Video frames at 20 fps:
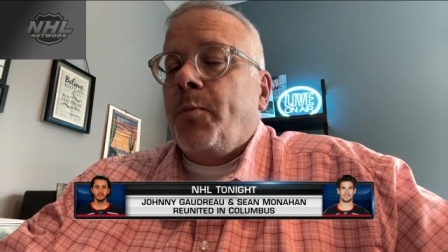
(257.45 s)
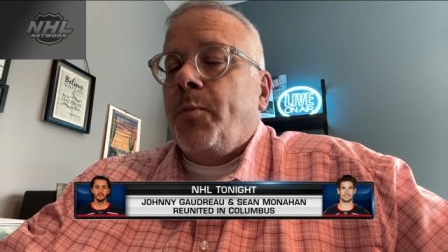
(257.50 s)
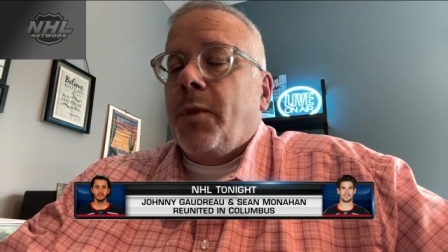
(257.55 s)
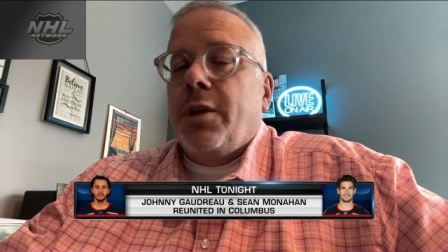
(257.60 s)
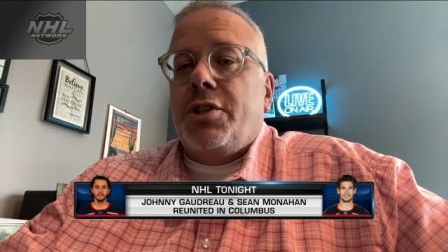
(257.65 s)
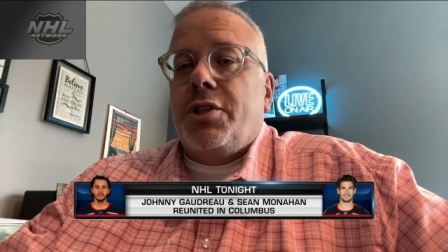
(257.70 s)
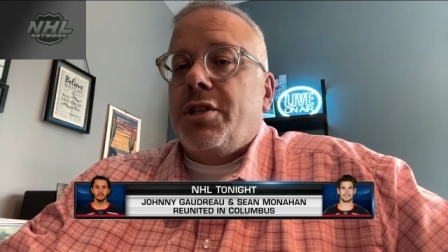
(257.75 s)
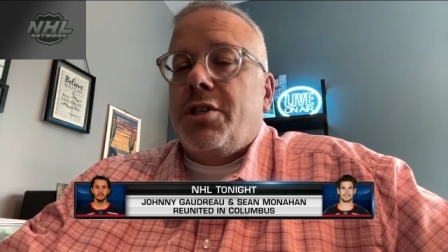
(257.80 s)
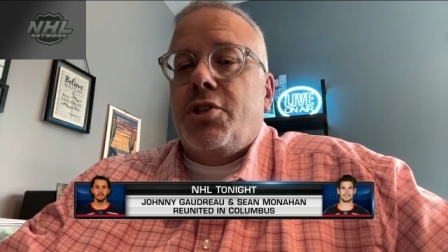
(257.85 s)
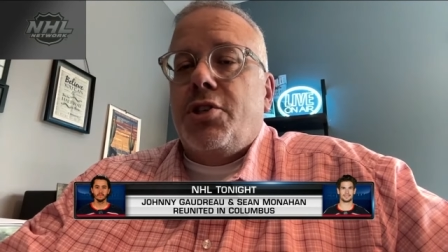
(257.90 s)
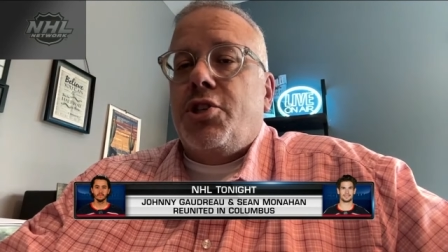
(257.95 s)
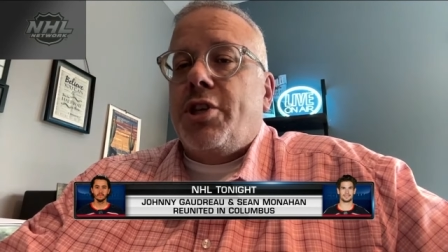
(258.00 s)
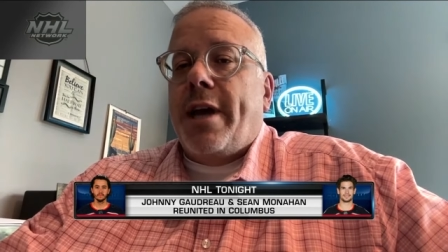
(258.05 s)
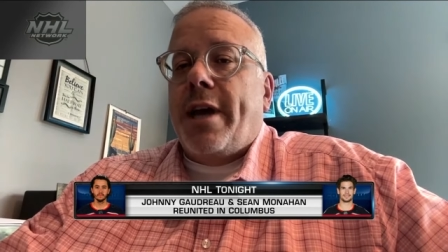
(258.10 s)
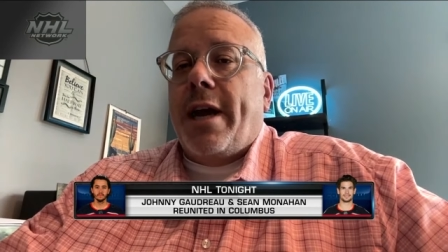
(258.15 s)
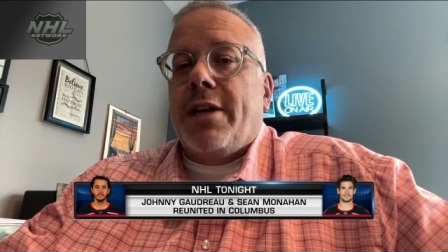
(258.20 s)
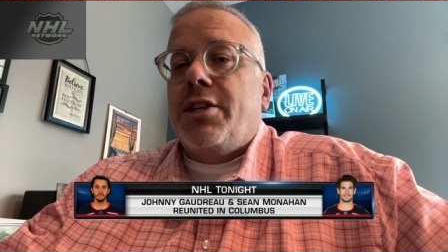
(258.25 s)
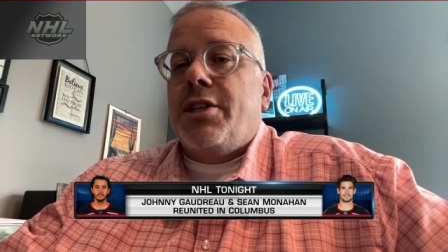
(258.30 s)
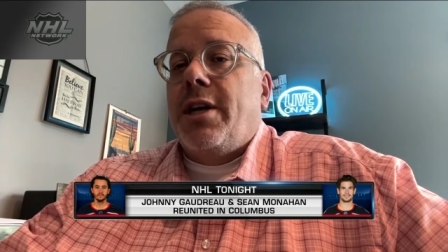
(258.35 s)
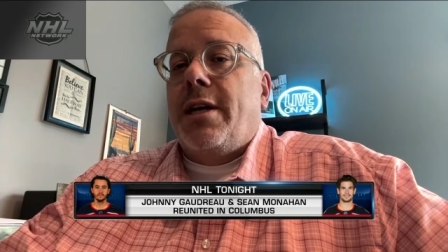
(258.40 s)
just as
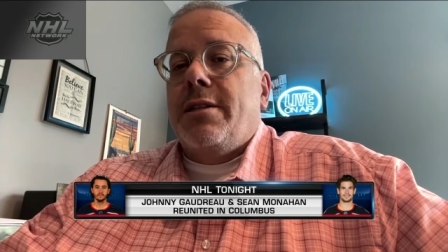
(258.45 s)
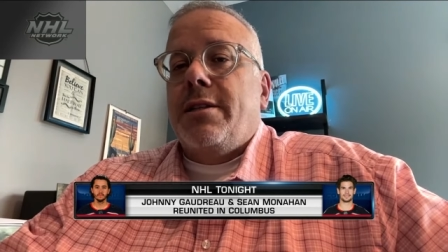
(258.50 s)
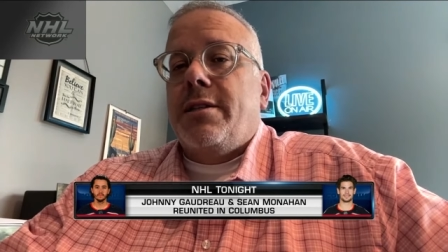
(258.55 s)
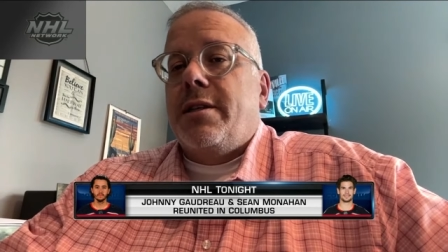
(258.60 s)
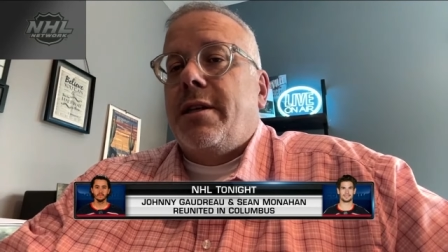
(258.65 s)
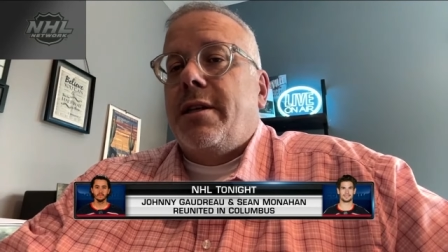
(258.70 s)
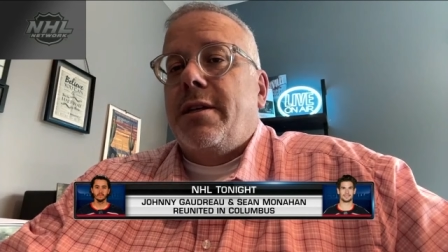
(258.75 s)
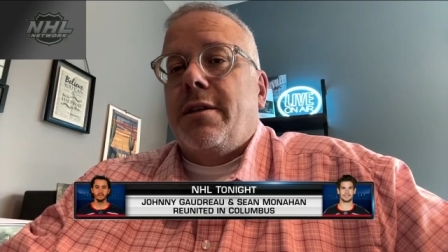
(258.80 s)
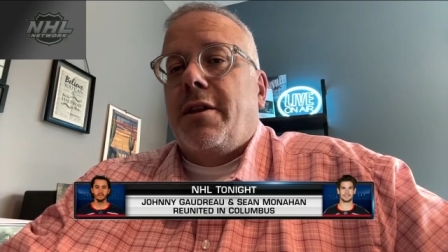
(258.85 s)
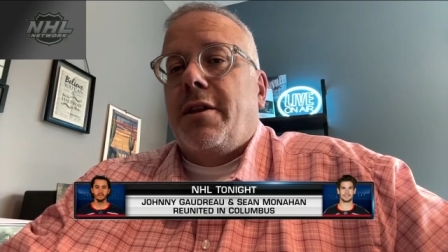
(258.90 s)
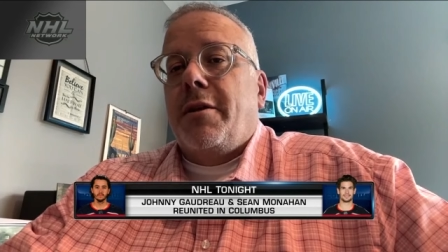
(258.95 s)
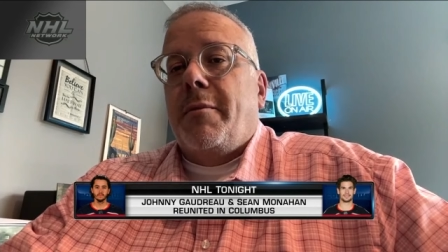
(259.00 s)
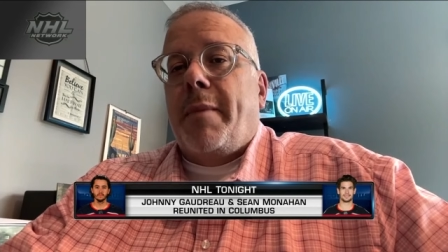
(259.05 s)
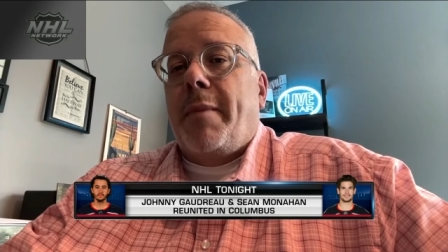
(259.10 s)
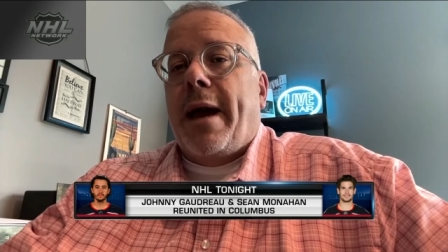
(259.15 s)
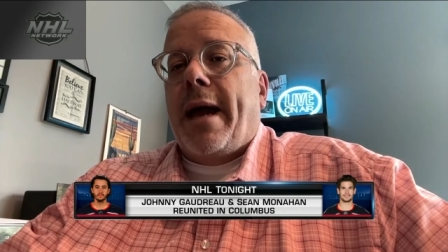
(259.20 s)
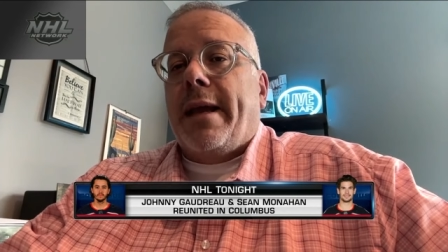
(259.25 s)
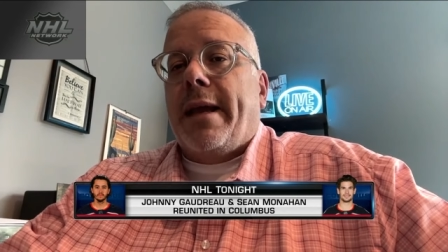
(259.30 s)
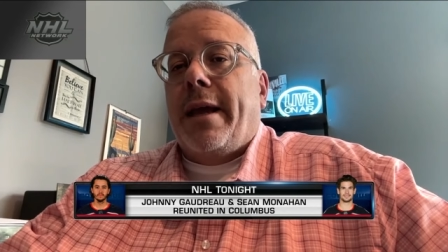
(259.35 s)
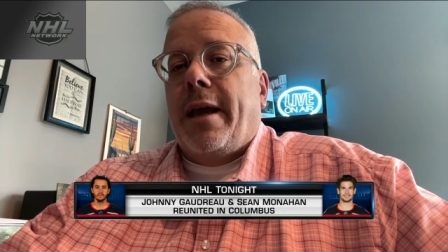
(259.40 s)
Jack Johnson is on the
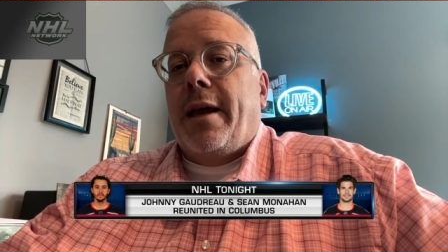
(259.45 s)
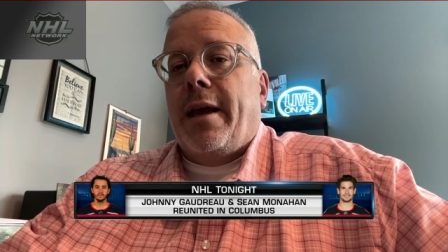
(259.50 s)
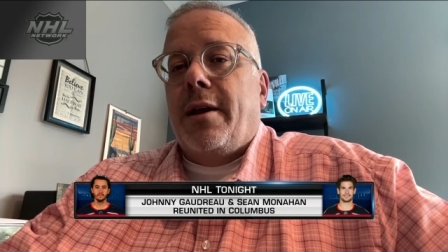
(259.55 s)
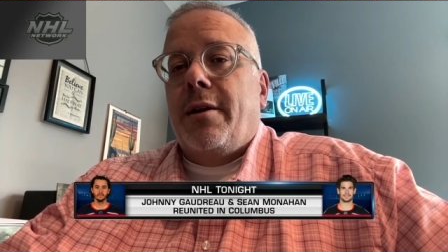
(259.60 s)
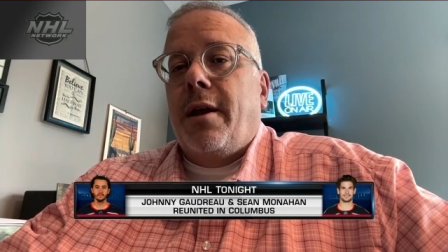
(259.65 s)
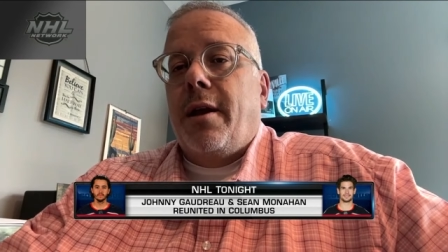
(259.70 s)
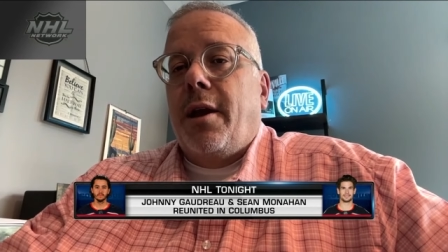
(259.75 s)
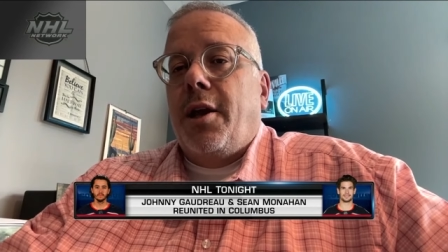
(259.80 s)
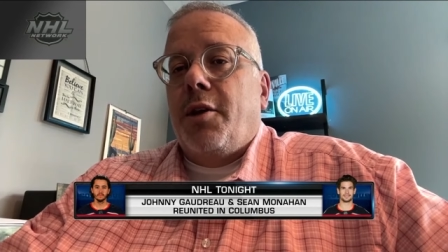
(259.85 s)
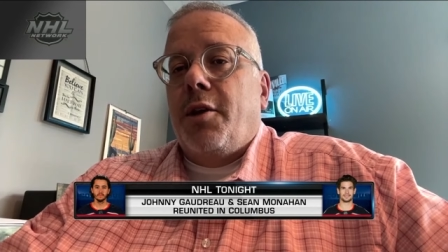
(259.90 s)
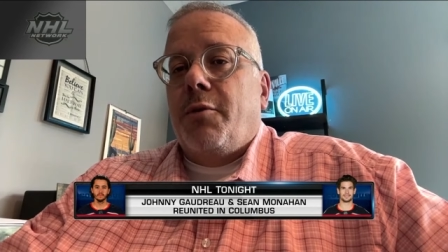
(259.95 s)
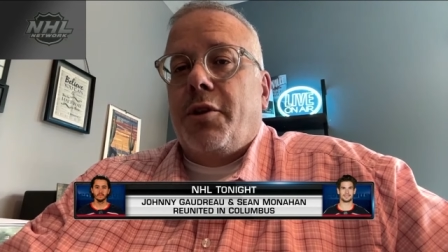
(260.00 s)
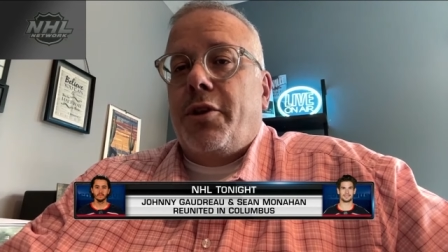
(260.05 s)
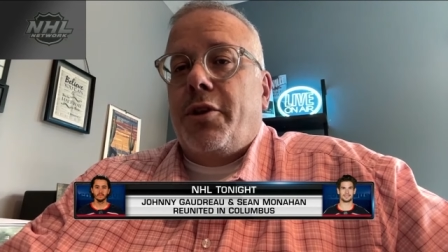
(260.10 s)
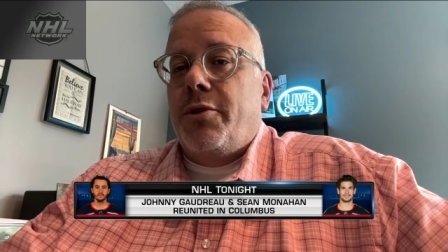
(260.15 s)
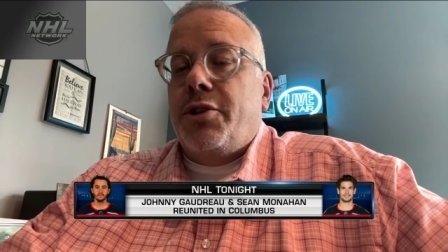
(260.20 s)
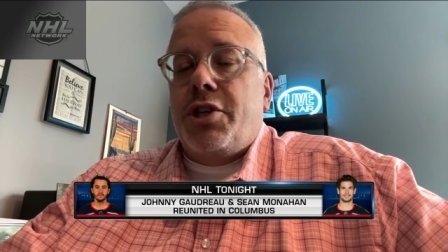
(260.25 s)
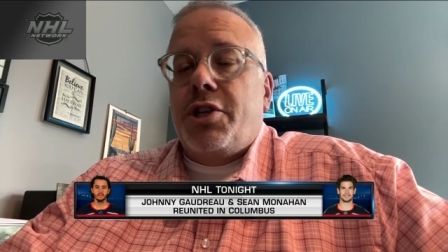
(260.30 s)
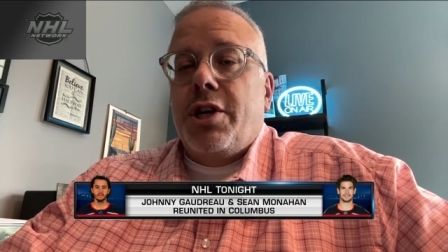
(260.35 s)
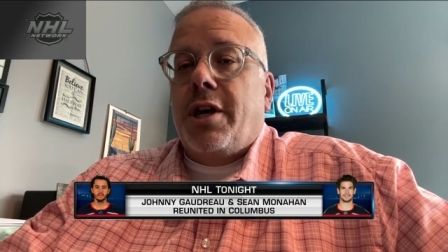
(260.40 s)
back end with
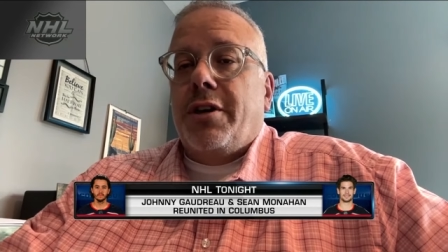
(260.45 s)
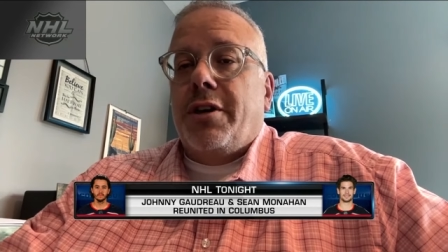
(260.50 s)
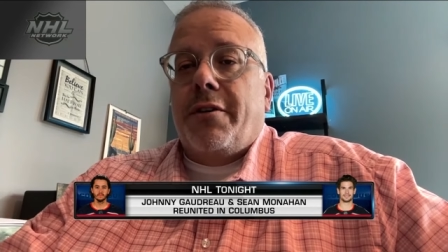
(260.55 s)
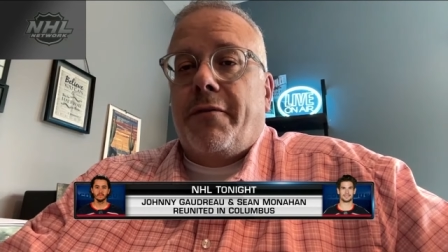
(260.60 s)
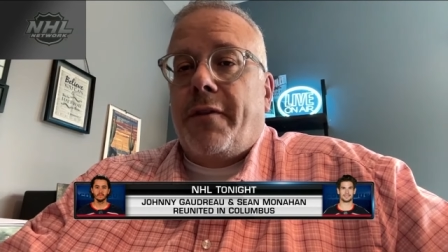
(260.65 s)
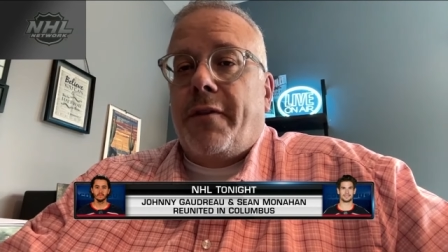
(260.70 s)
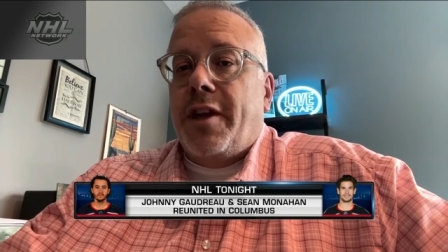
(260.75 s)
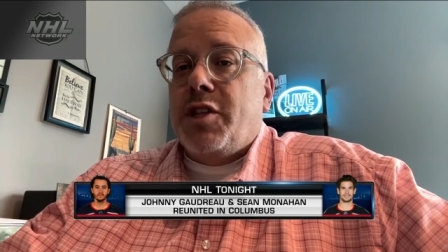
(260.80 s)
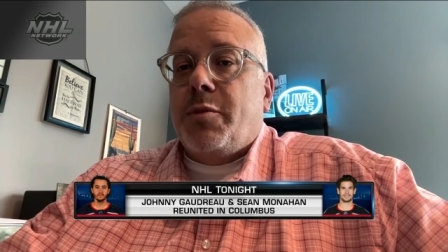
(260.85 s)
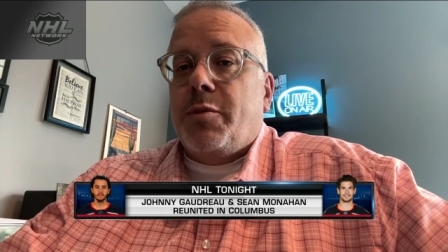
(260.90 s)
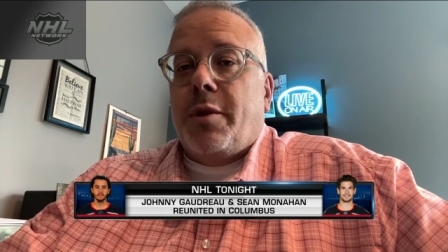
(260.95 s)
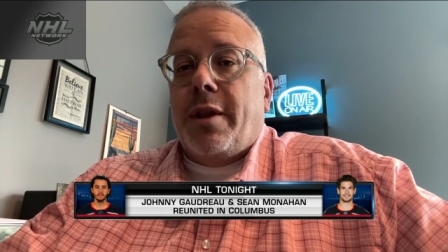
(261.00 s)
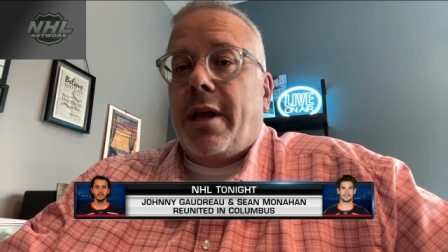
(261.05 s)
those young defensemen.